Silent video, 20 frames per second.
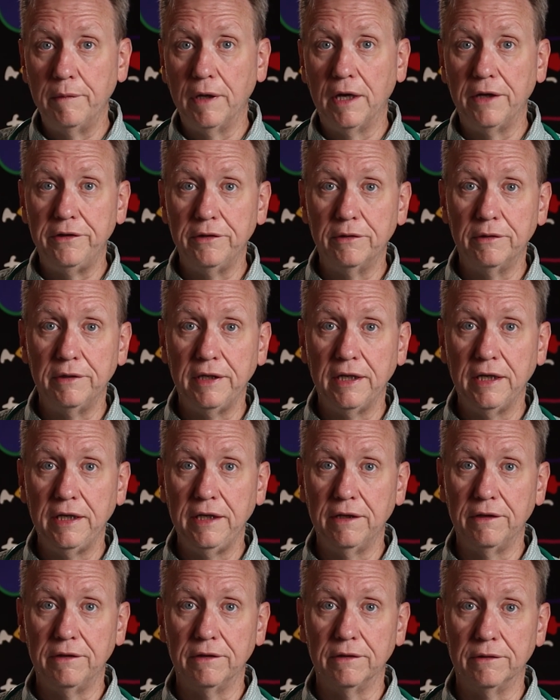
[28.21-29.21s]
not doing
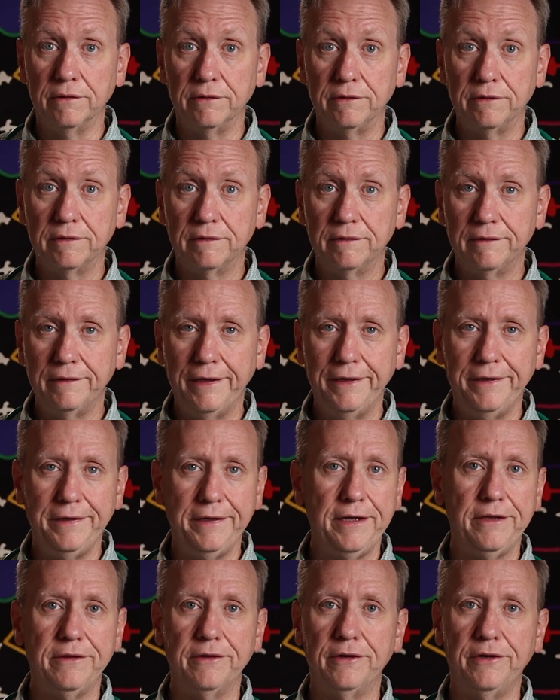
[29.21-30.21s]
any of those. And
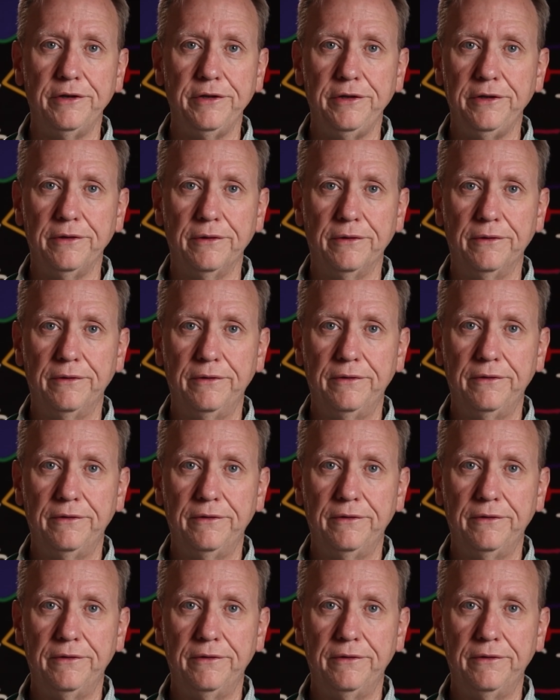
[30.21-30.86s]
neither are you.